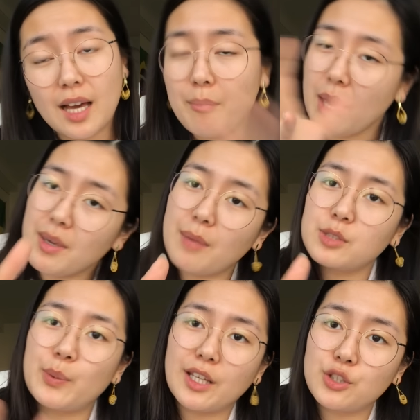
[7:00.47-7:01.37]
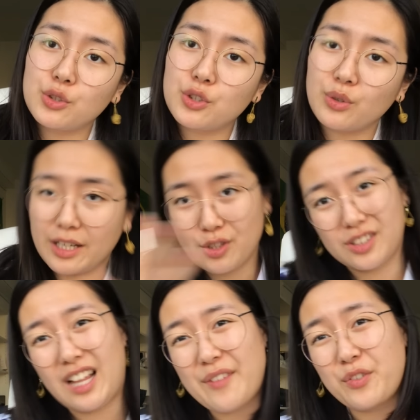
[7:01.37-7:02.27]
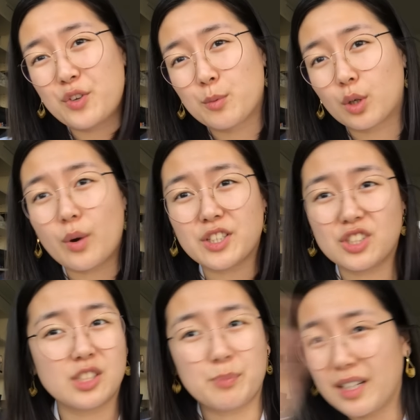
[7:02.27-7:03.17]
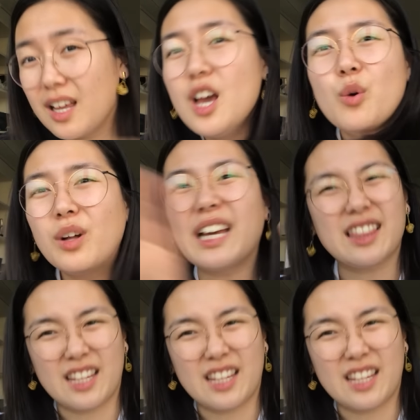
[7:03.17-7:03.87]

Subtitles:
Maybe I'm speaking too soon and you still have a few more questions, but we'll get